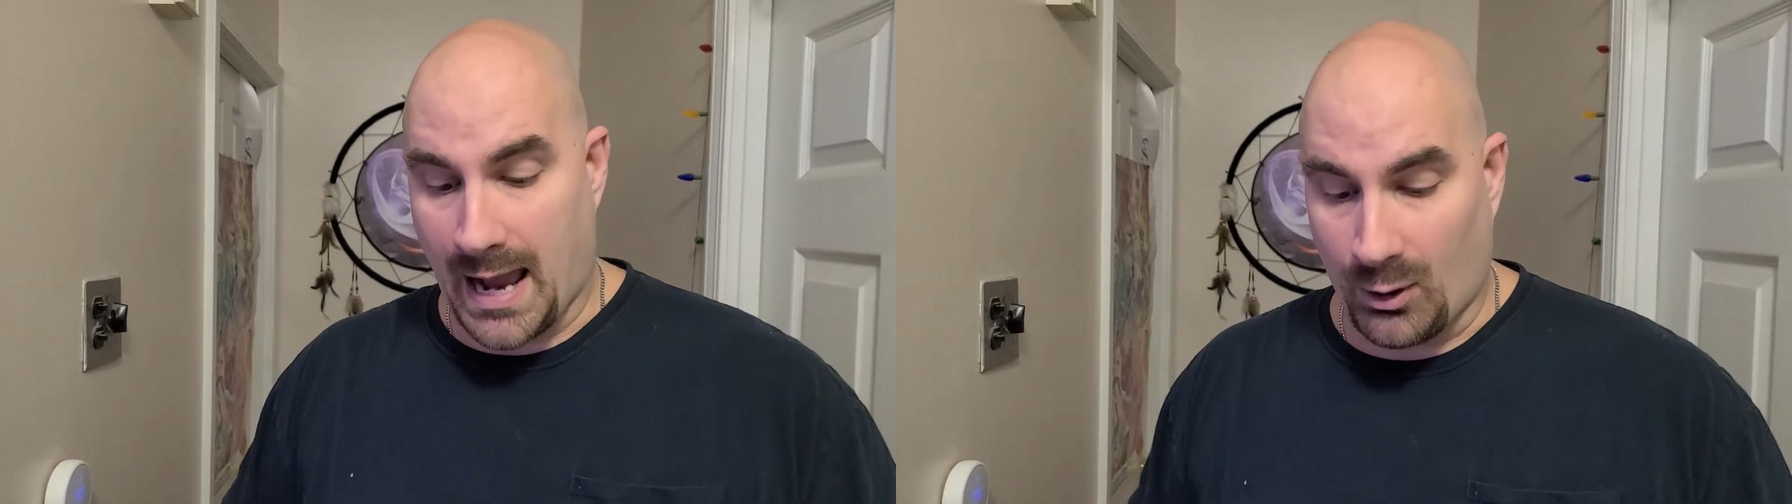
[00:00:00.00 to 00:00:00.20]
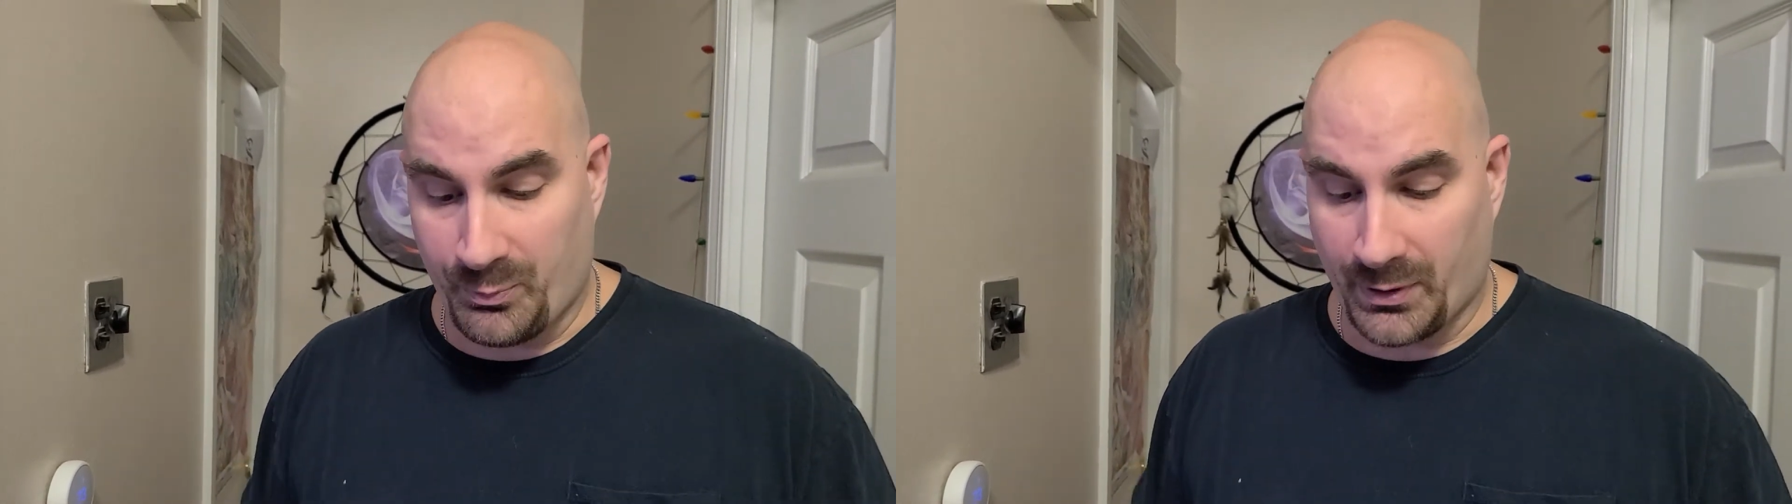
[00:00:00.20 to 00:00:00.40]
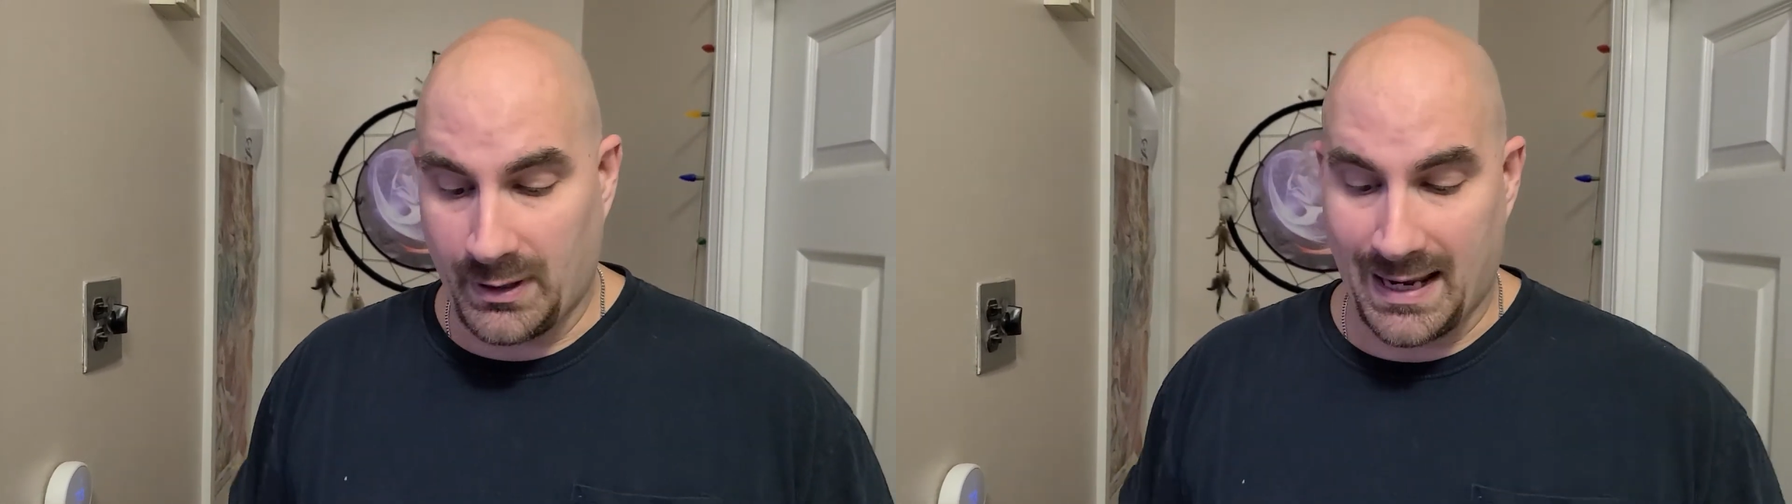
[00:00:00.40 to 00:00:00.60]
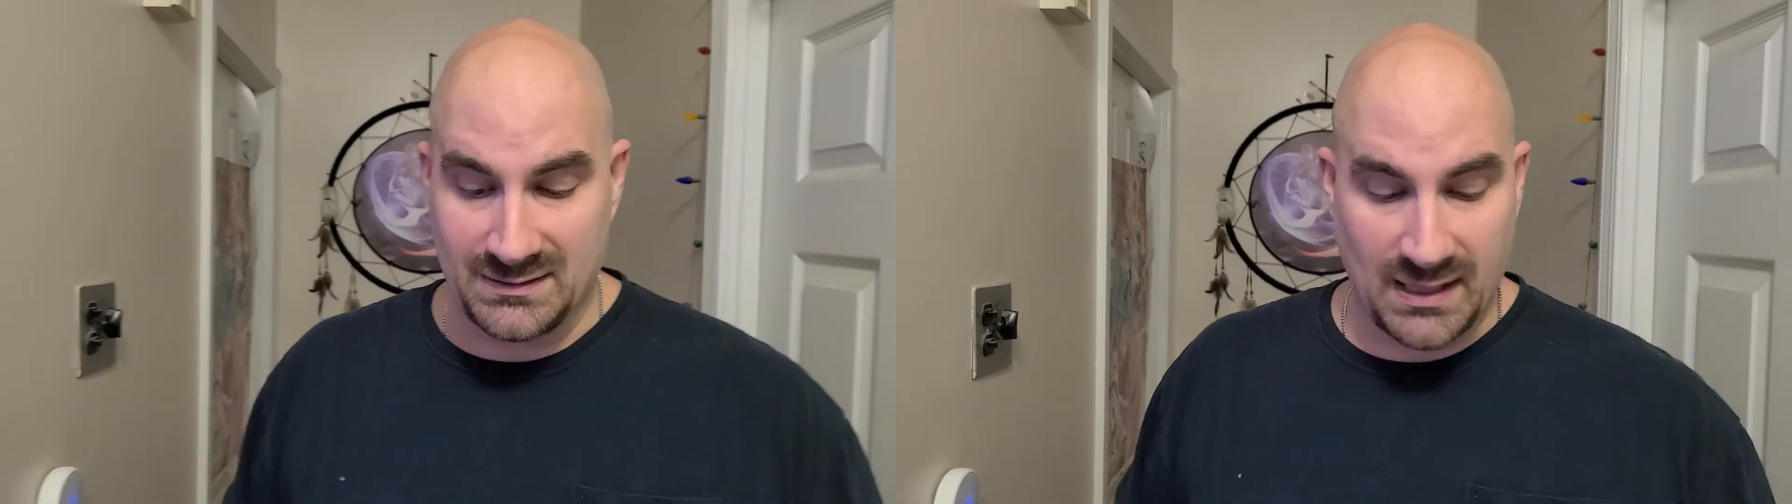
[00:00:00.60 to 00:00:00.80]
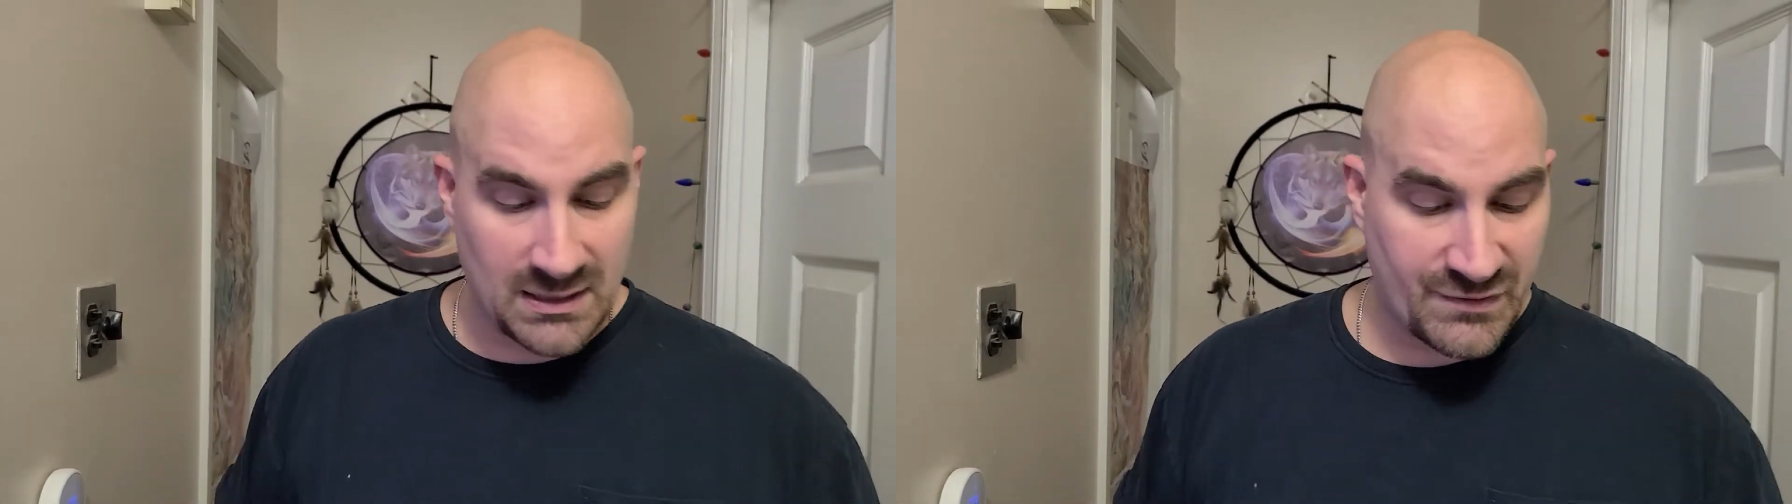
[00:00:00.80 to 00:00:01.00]
output
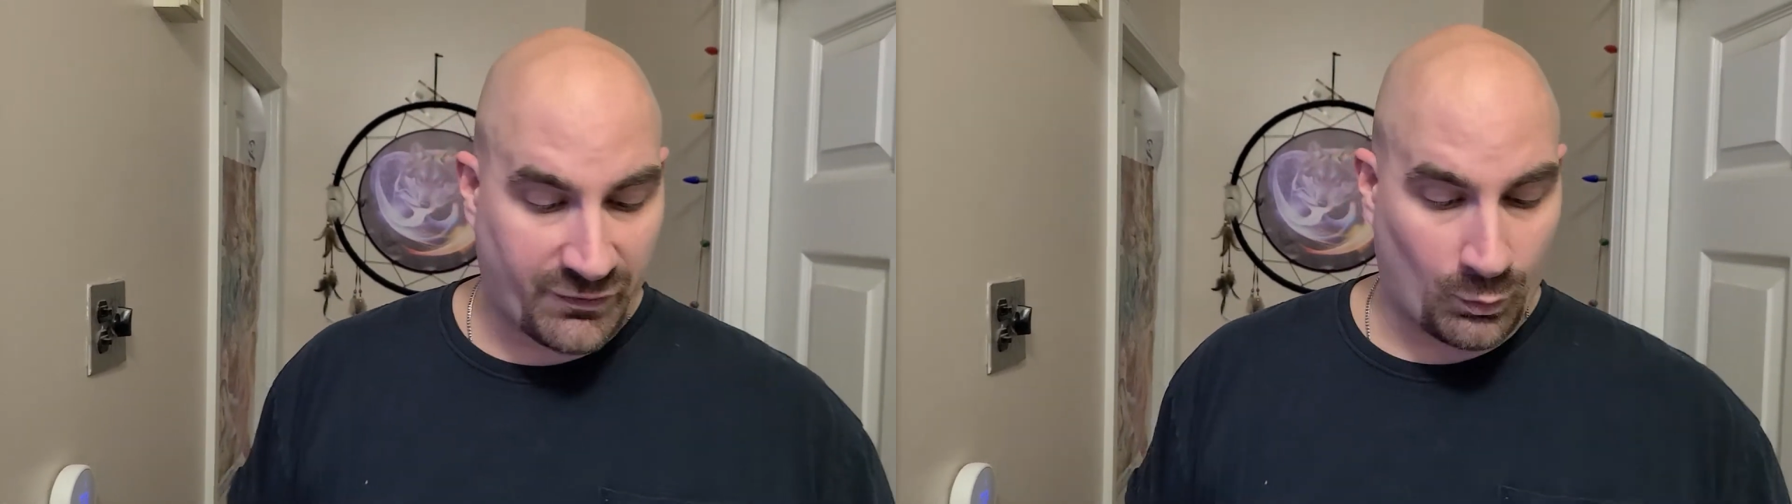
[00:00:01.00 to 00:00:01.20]
antennas for